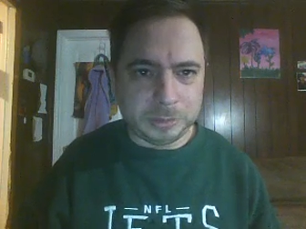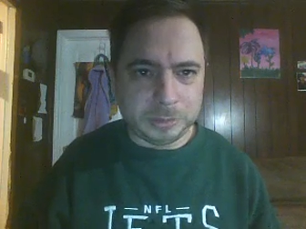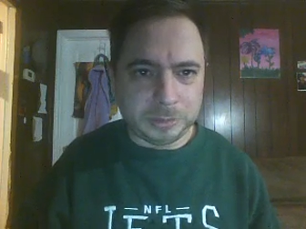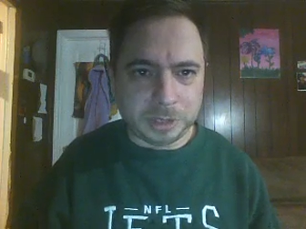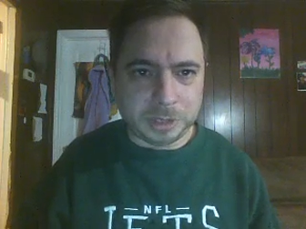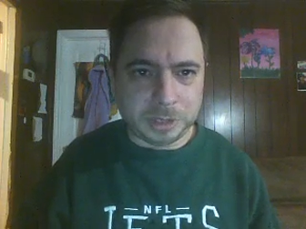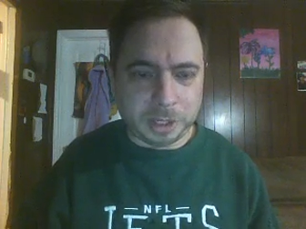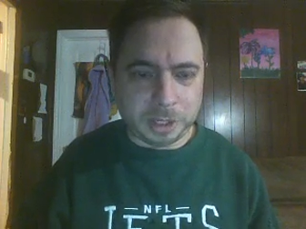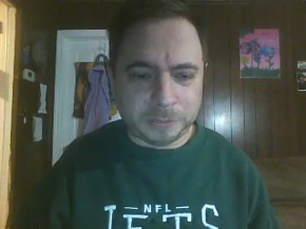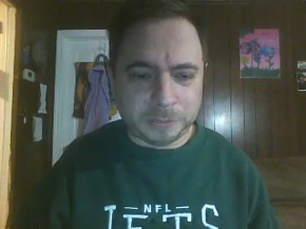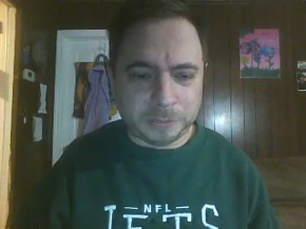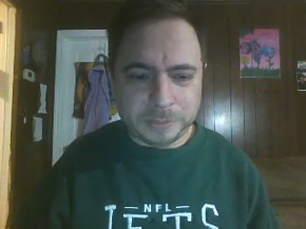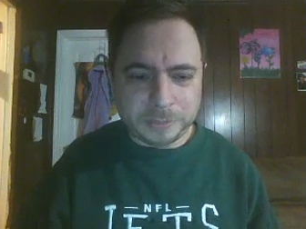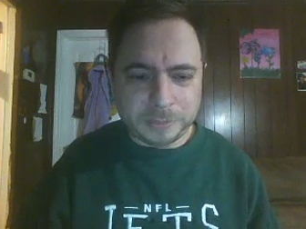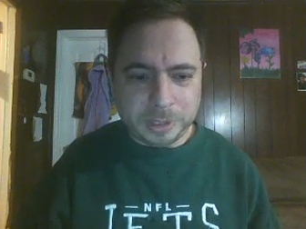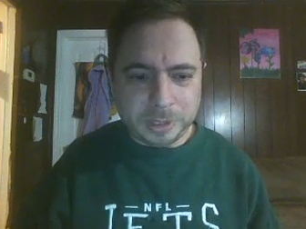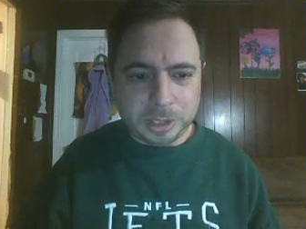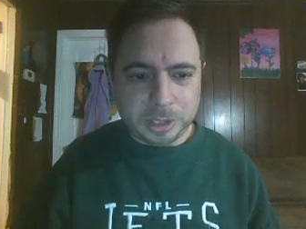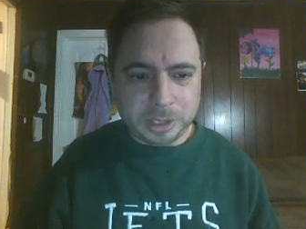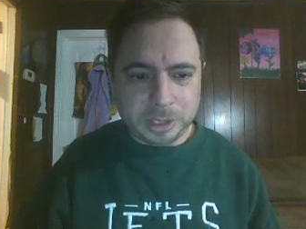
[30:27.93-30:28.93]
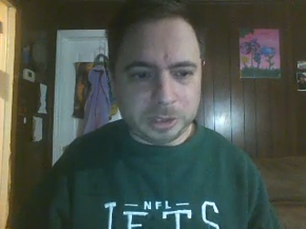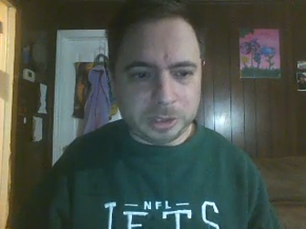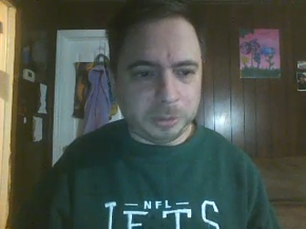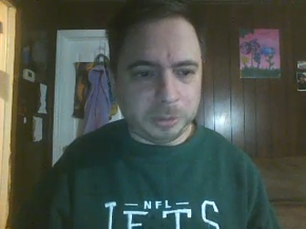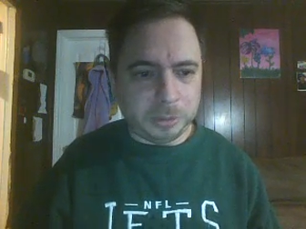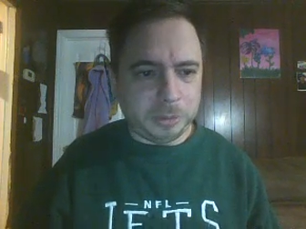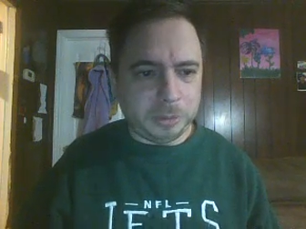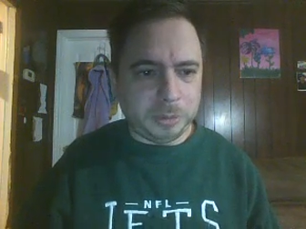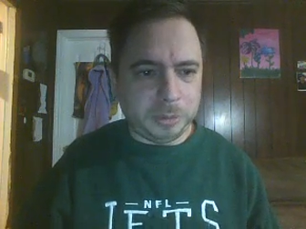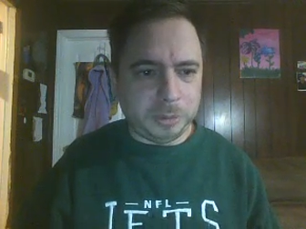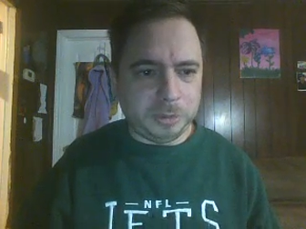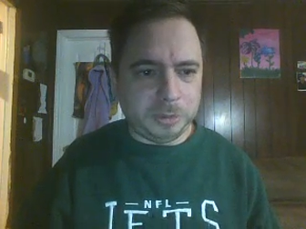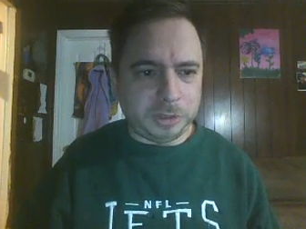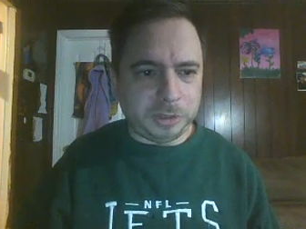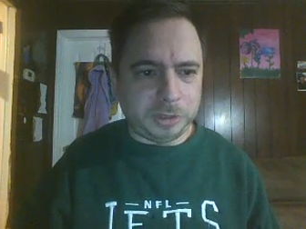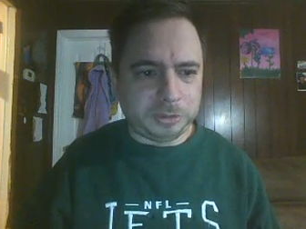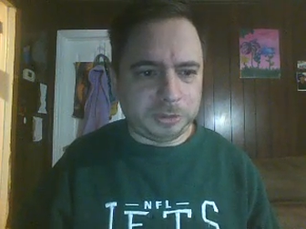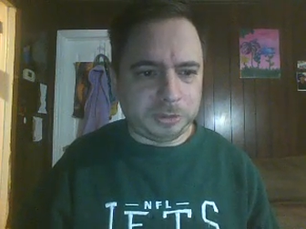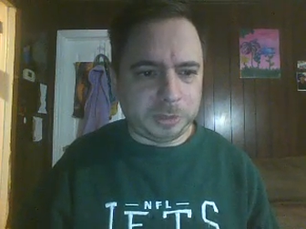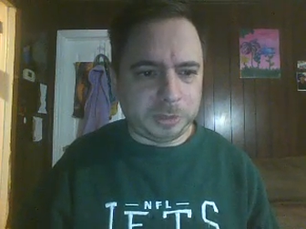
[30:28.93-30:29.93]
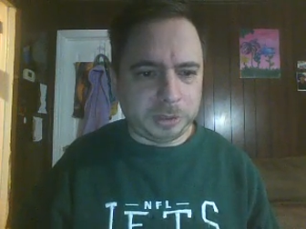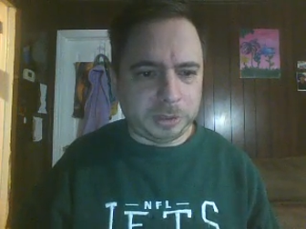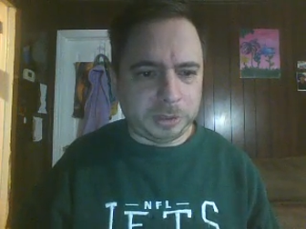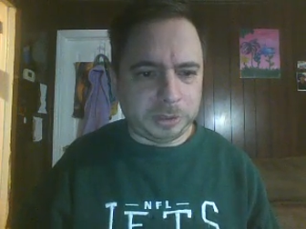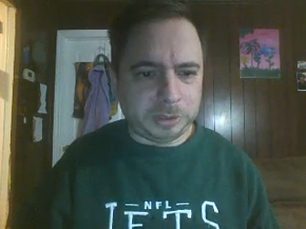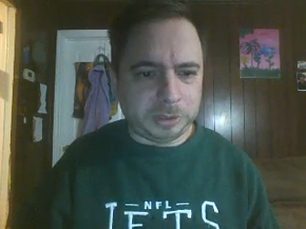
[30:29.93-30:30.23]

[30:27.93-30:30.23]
with that. So we'll move on from there.